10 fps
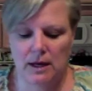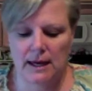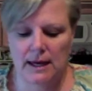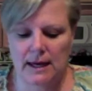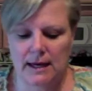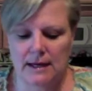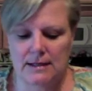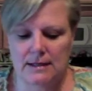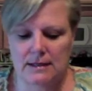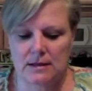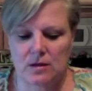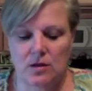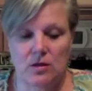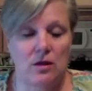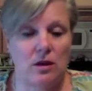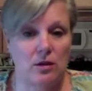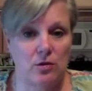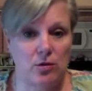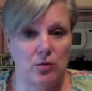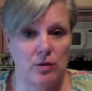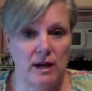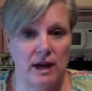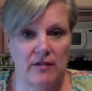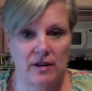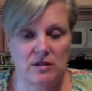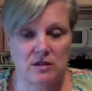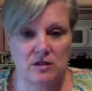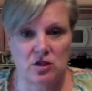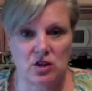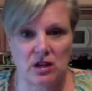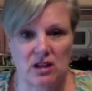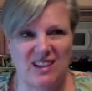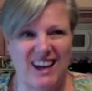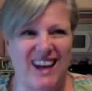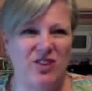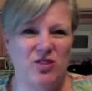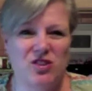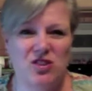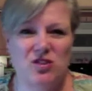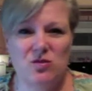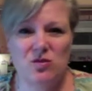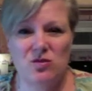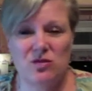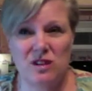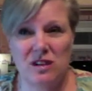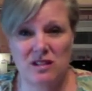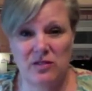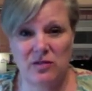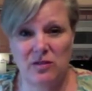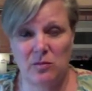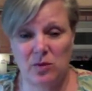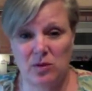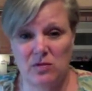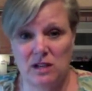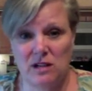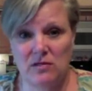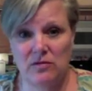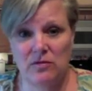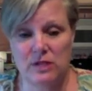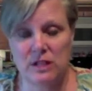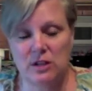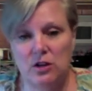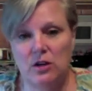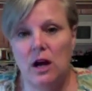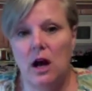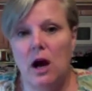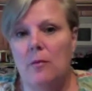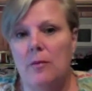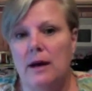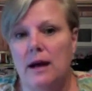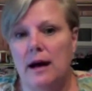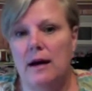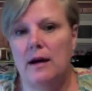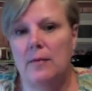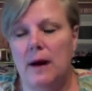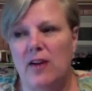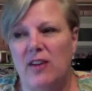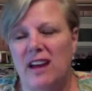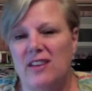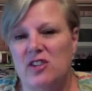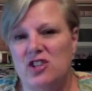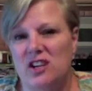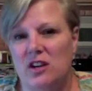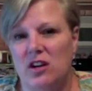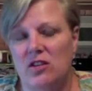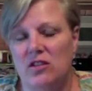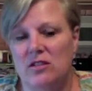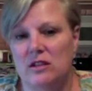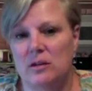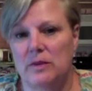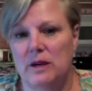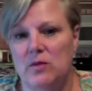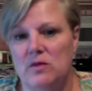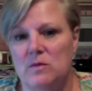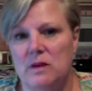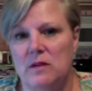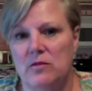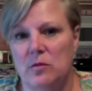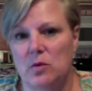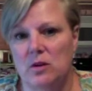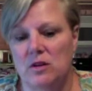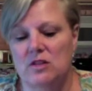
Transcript: And another three and a half ounces of chicken. I know you should do a different protein for dinner, but um, I already had the chicken all cooked up and I was beat from work.